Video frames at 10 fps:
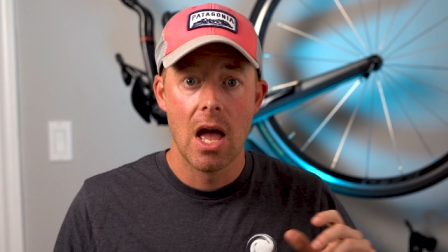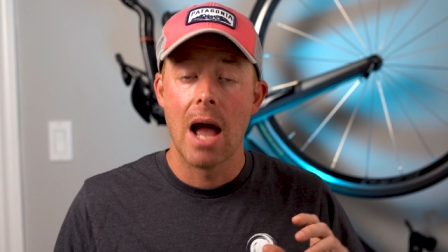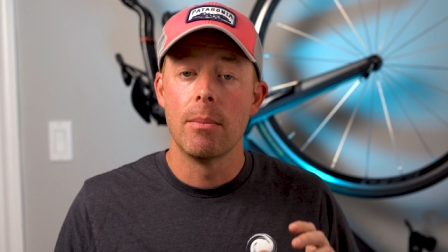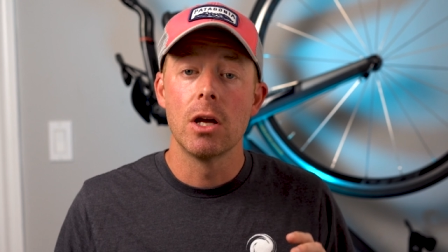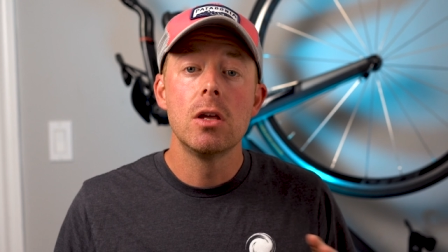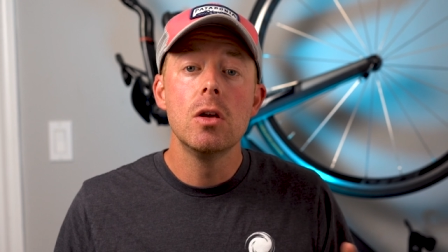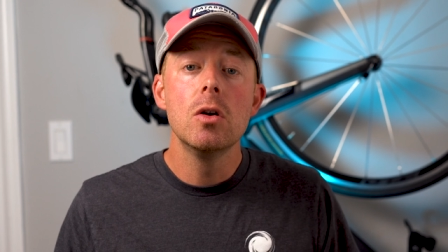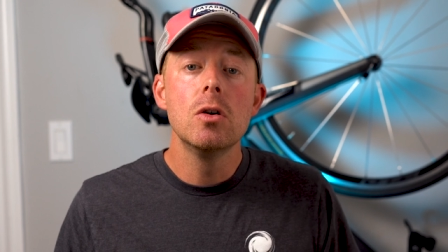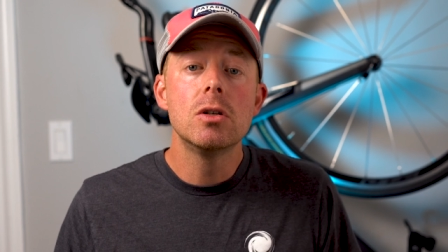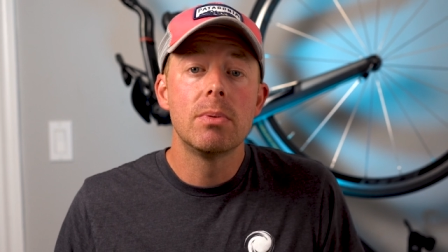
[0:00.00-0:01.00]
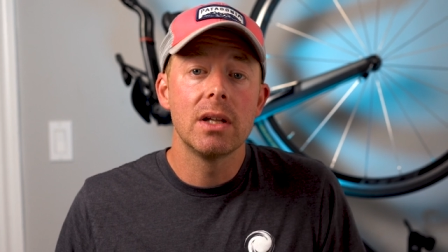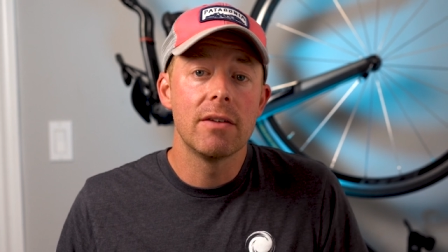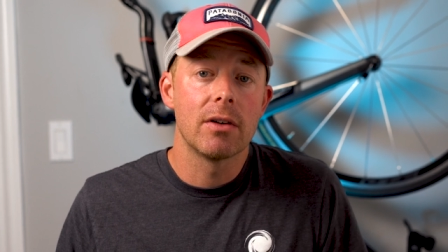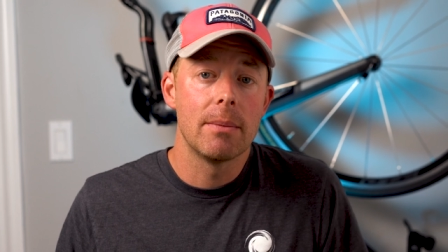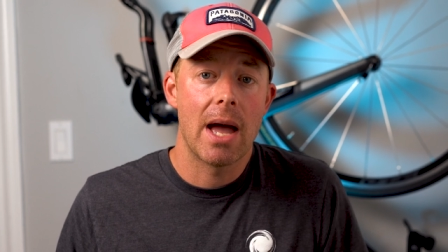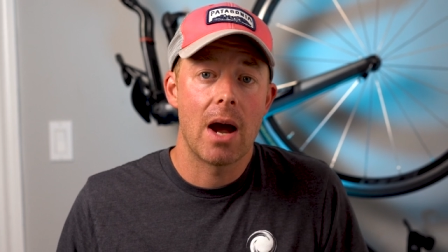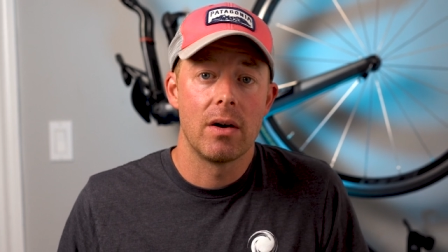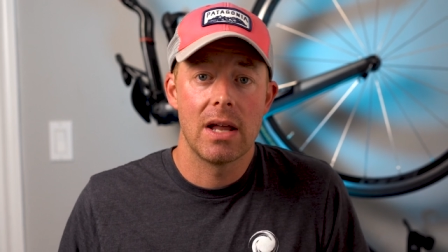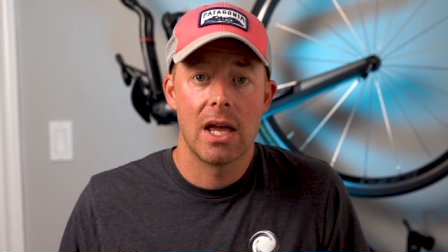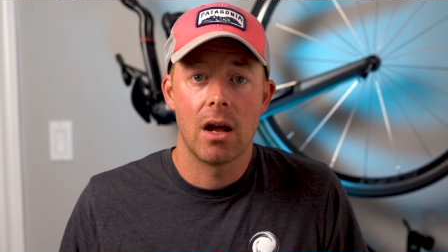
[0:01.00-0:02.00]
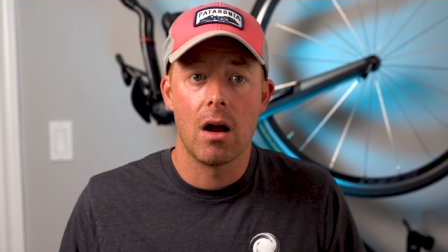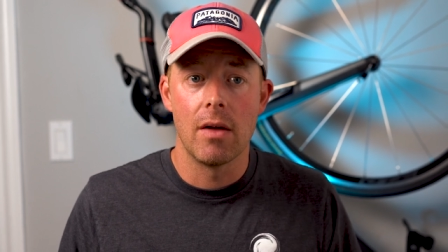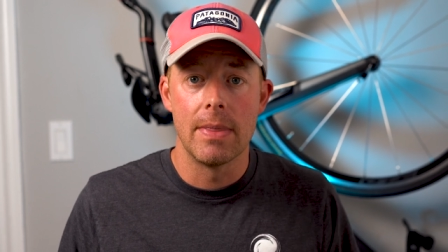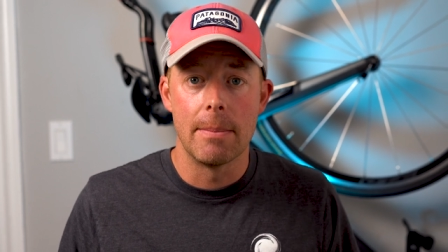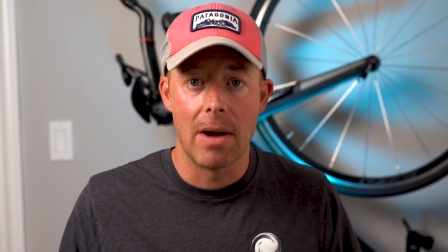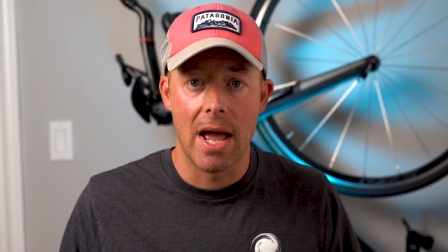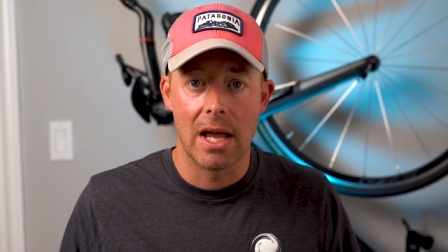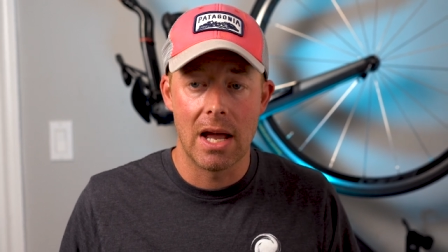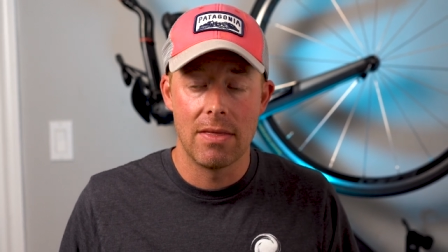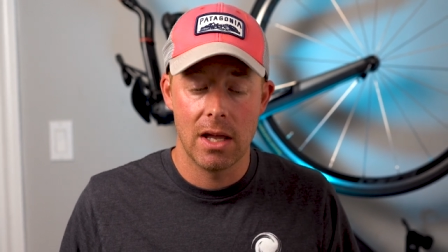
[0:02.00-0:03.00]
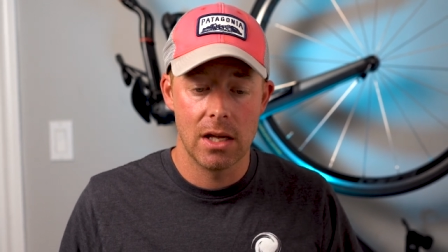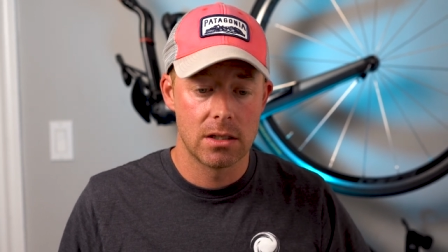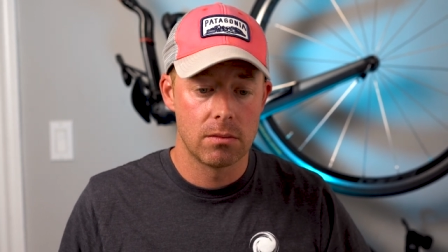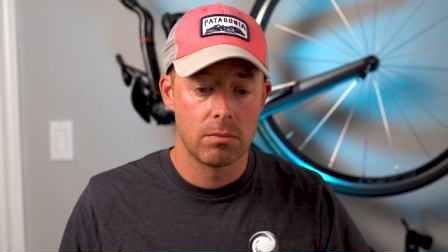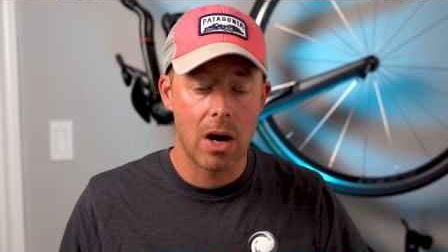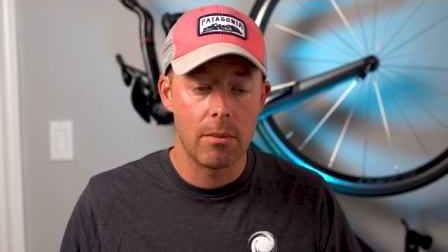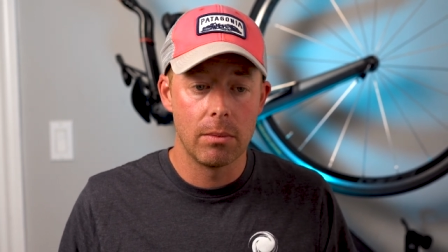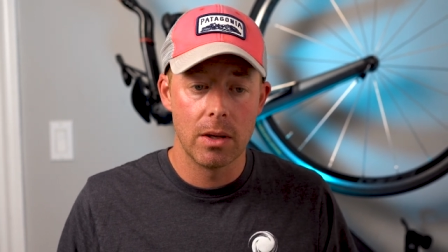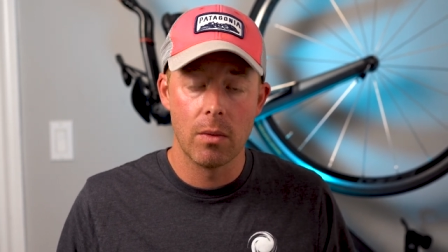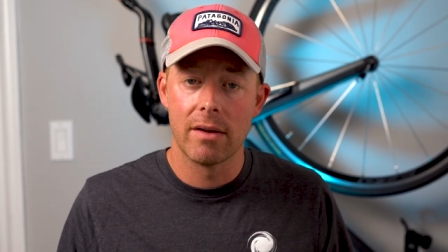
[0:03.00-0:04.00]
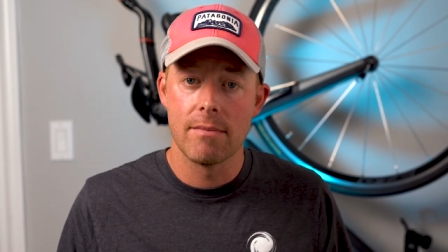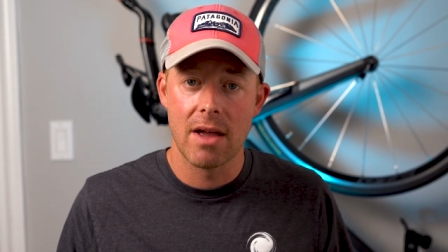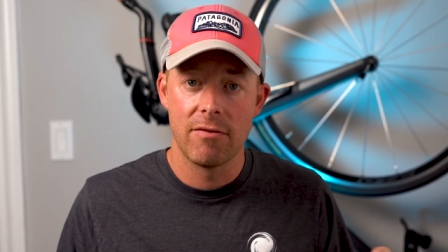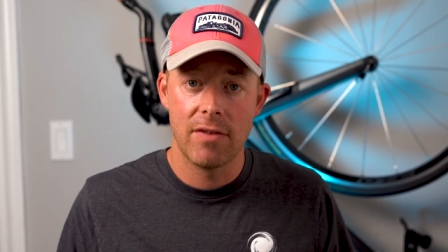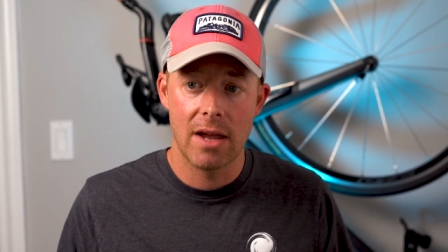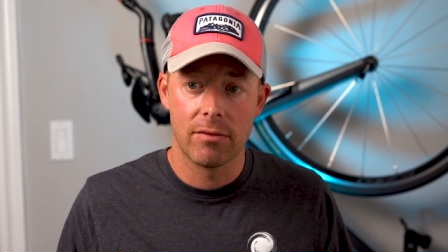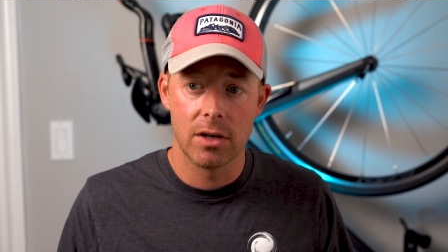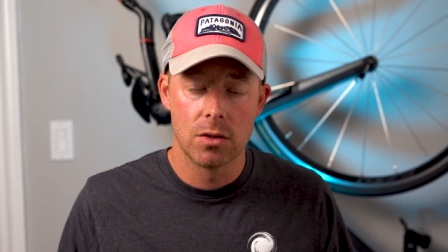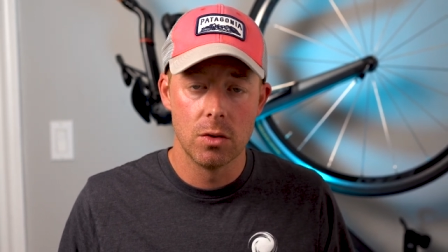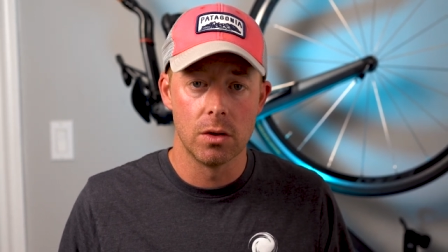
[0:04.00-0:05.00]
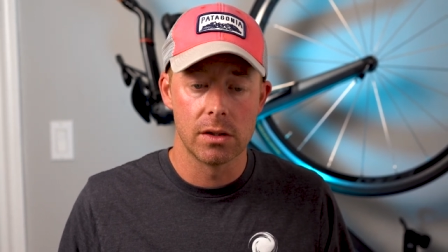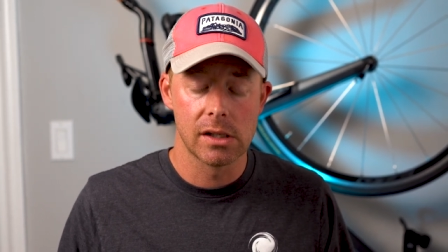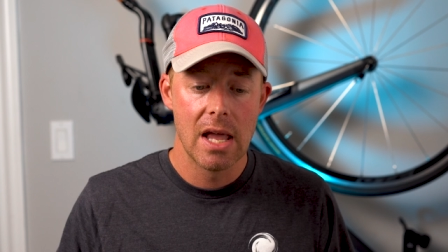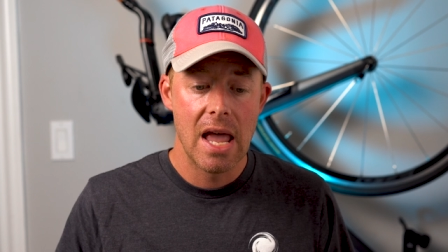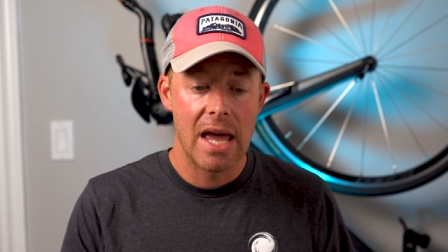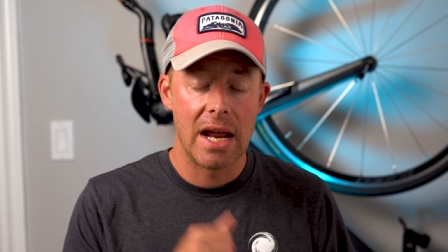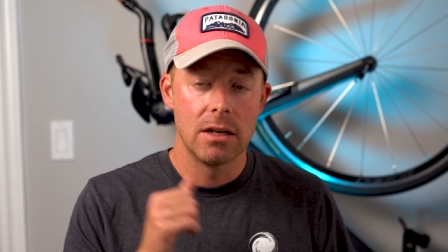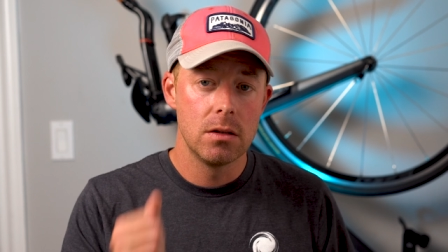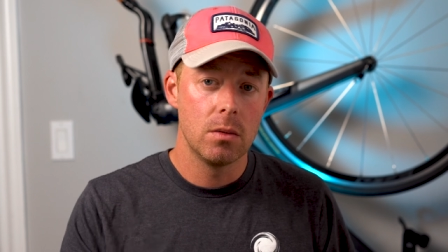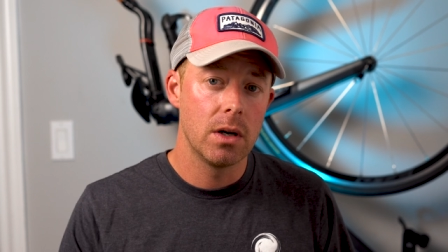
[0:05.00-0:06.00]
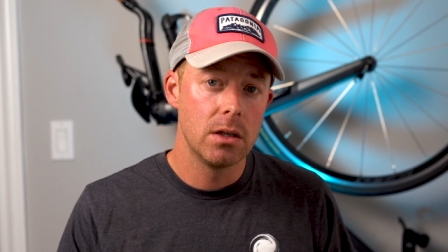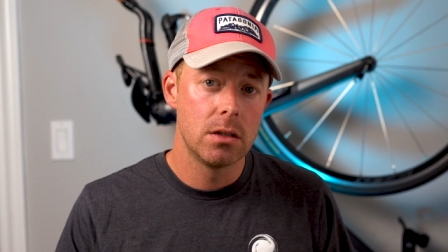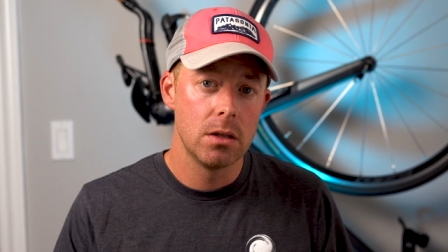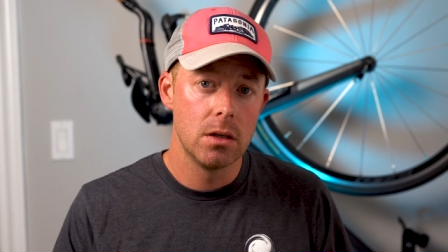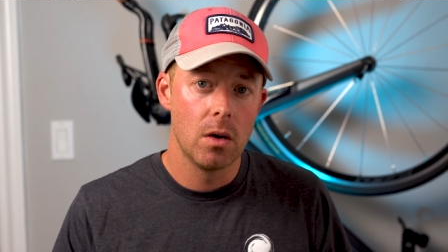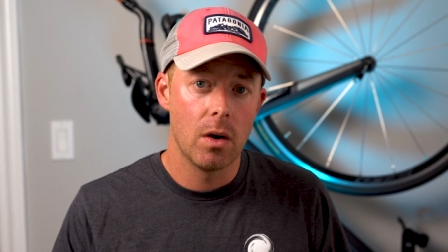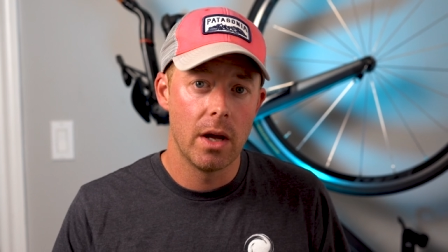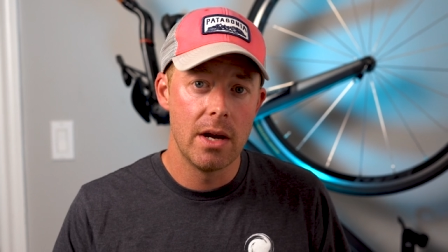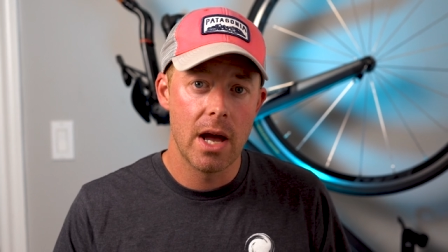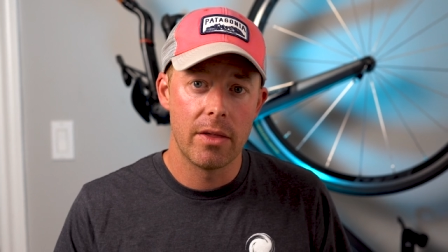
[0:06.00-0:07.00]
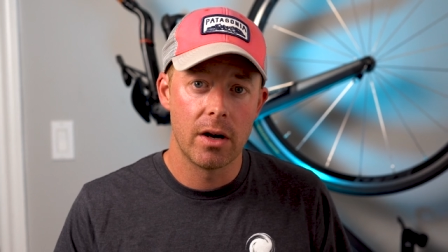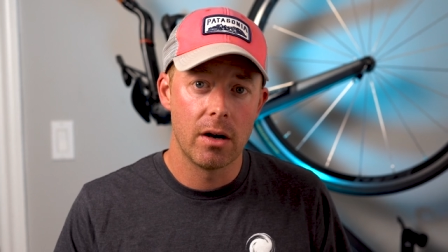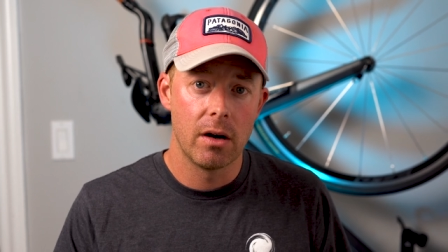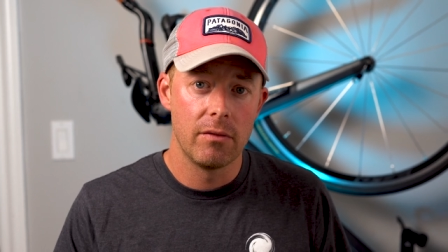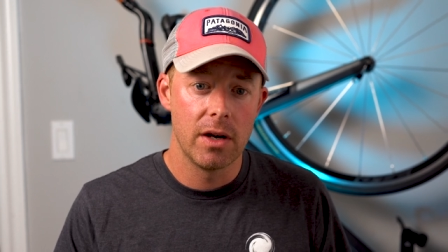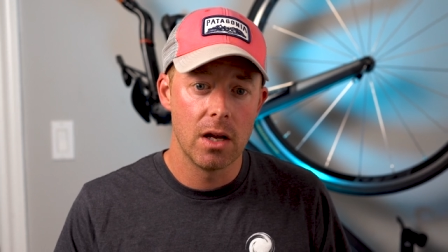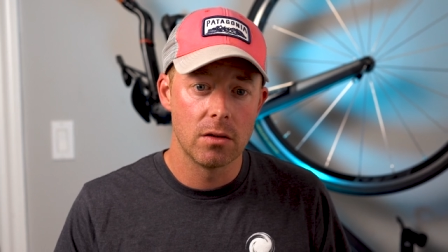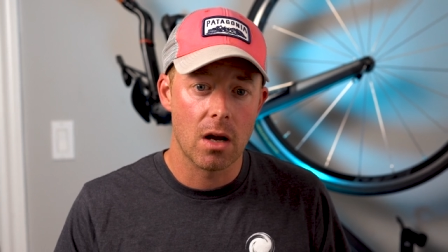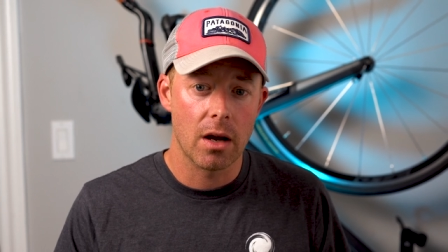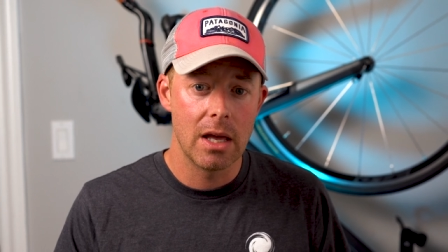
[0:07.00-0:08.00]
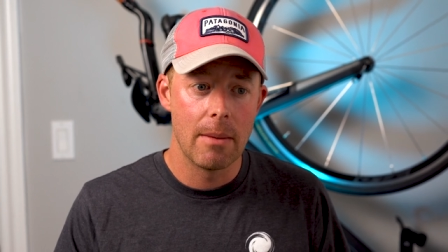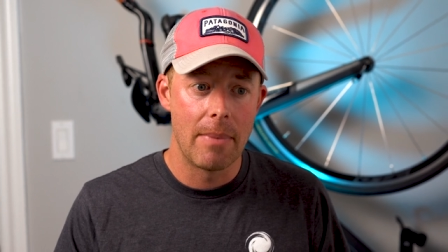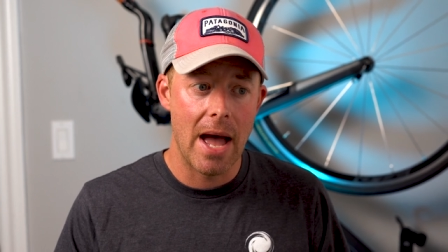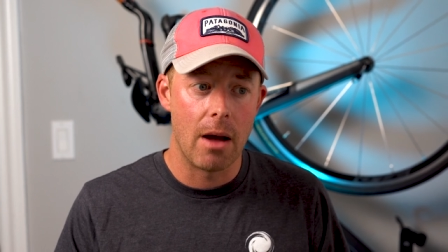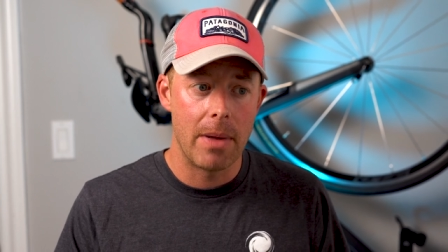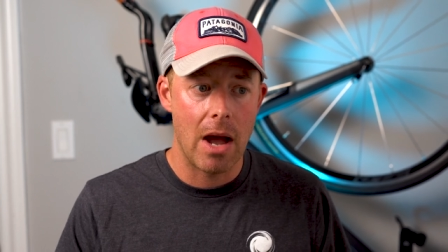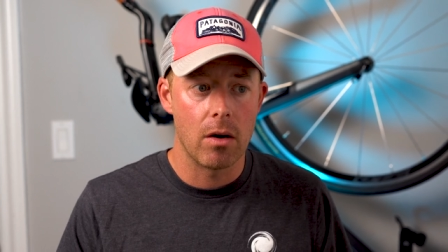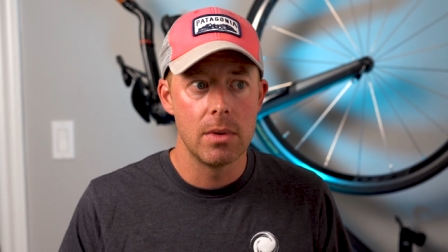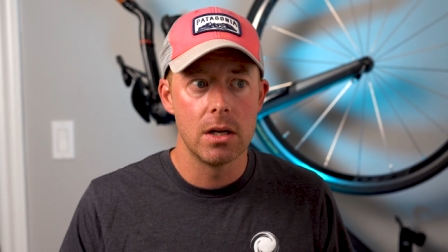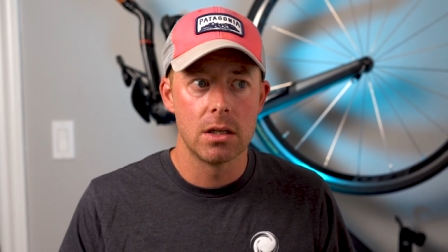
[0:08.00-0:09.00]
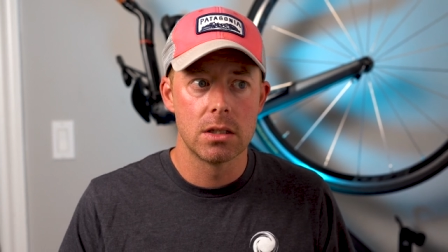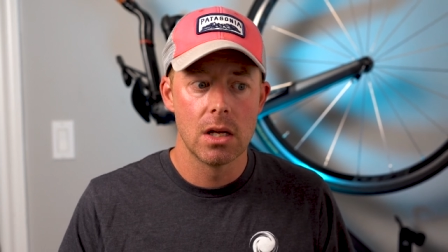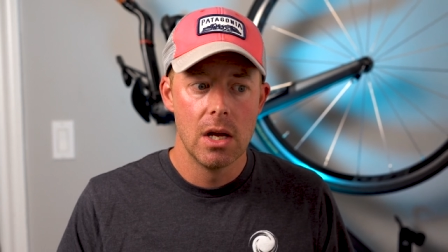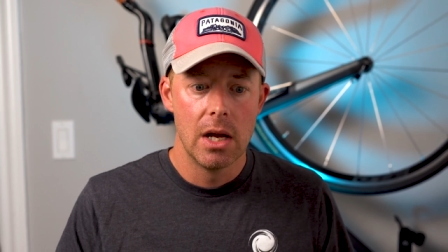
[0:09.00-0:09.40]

I'm a huge believer in power data on the bike. I think it's probably one of my favorite tools and I do wanna do another video talking about power meters